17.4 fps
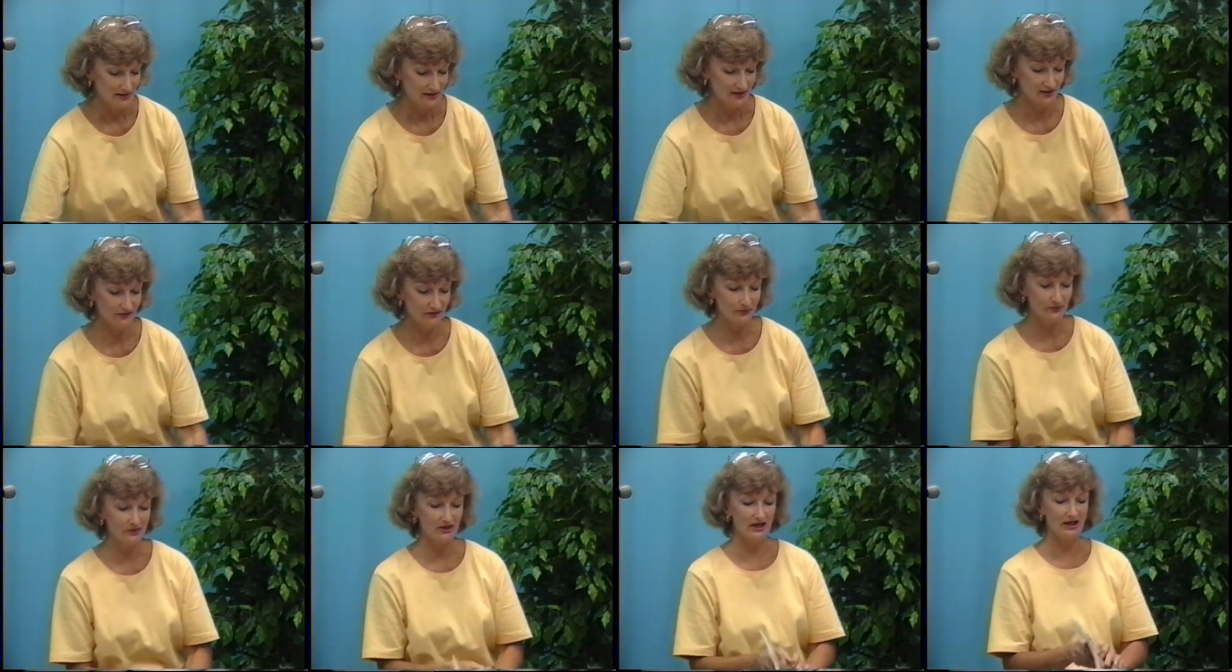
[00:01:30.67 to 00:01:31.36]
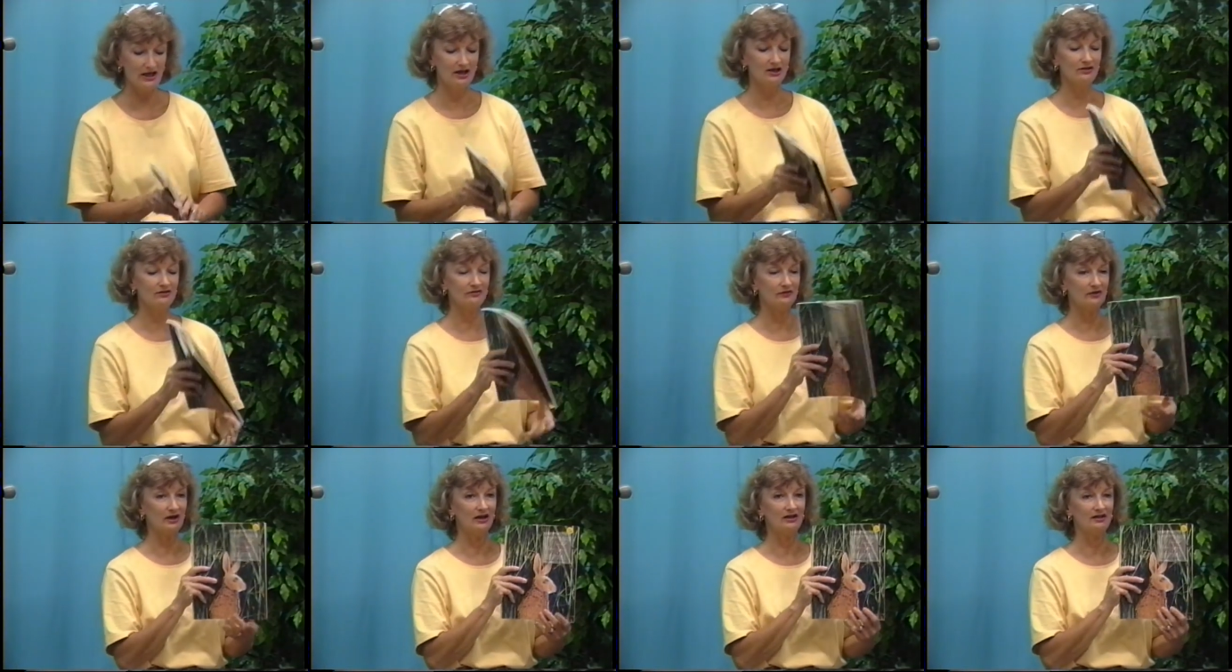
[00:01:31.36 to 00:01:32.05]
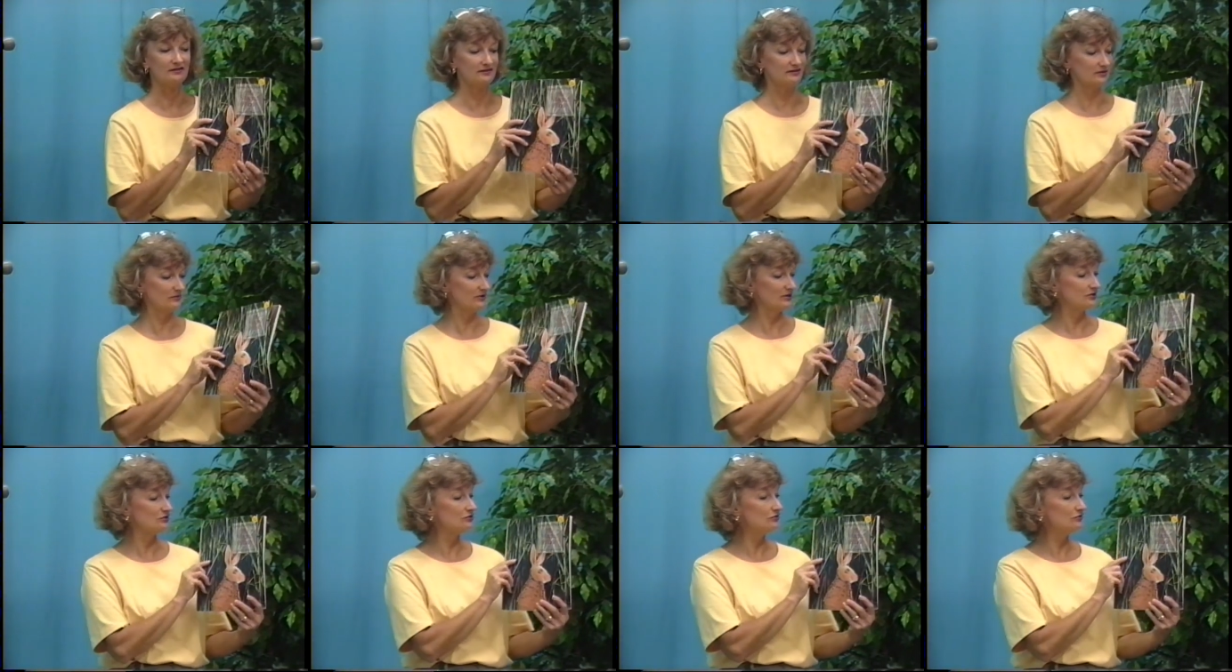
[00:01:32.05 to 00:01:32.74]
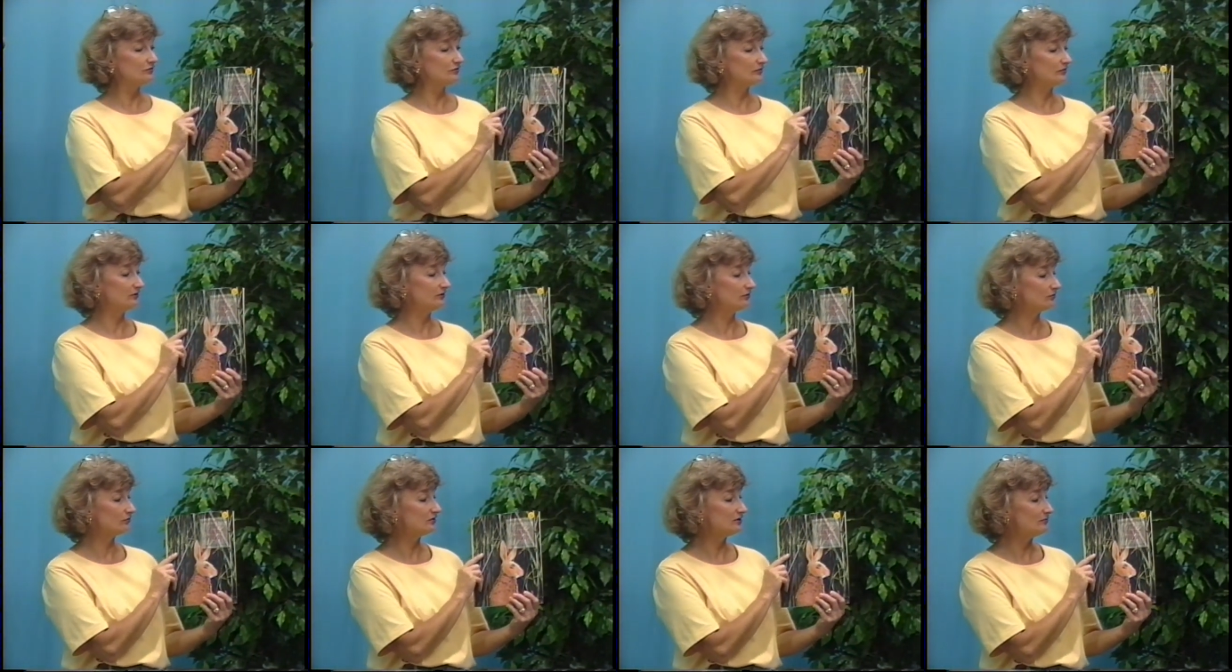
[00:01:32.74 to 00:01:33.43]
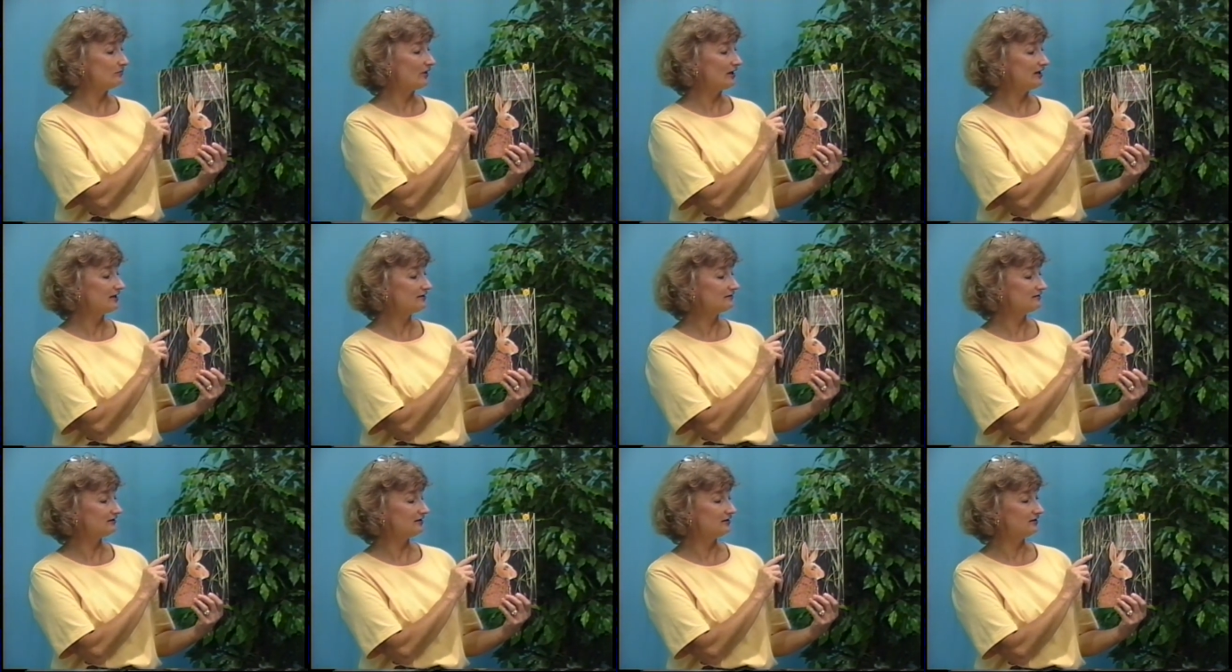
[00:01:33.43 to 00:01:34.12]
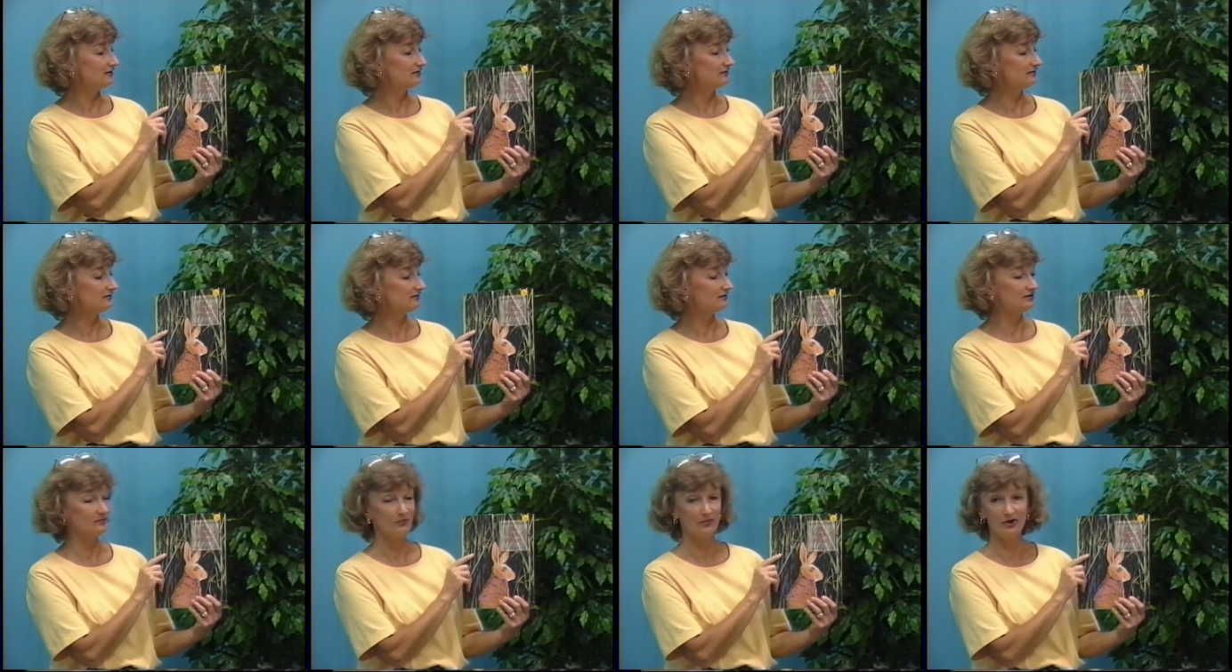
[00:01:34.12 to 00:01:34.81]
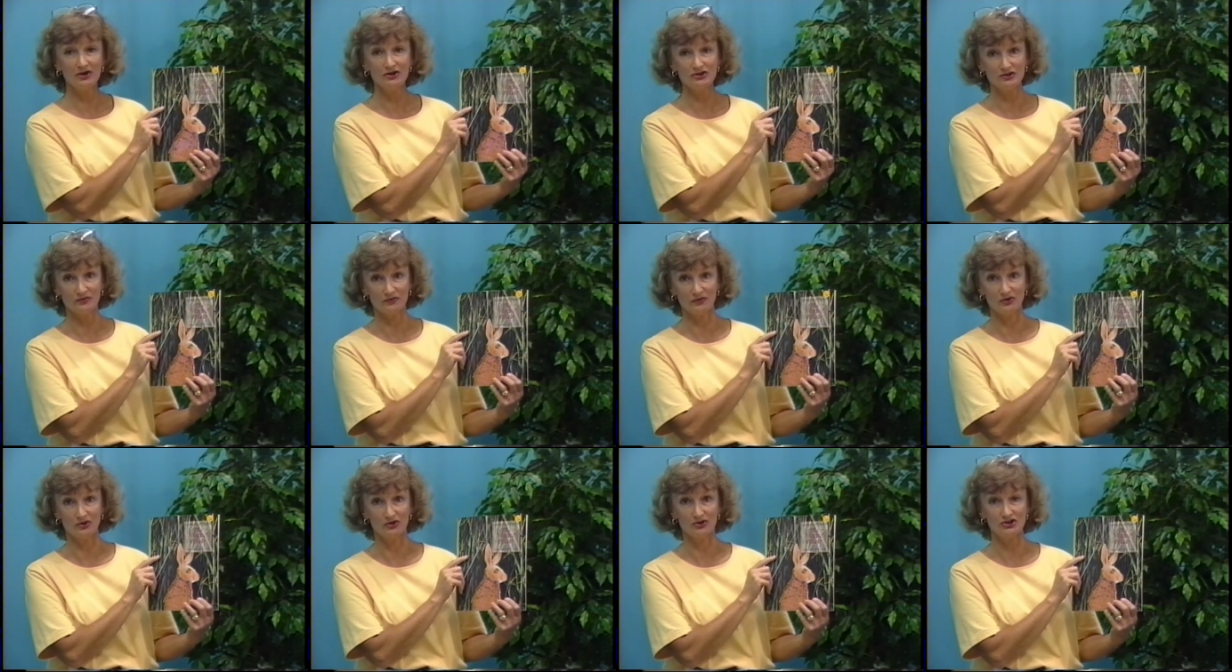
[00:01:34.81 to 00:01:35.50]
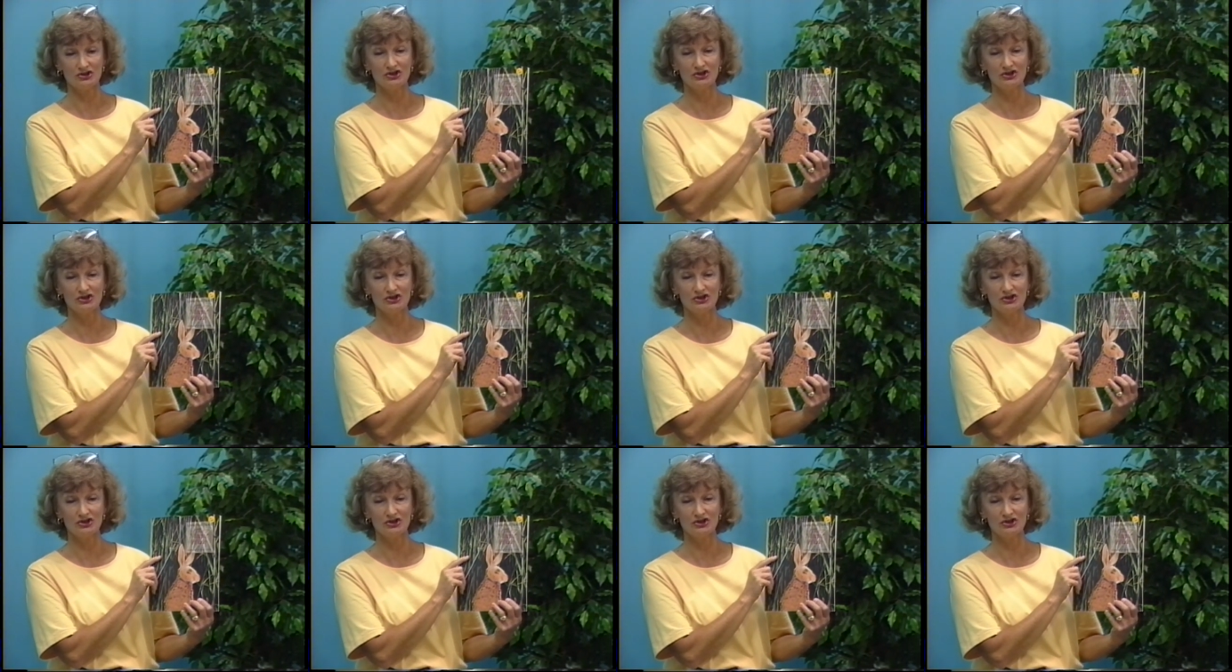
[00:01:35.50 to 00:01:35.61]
Next, we have uh, something new from Lynn Marie Banks, and this is a departure for her.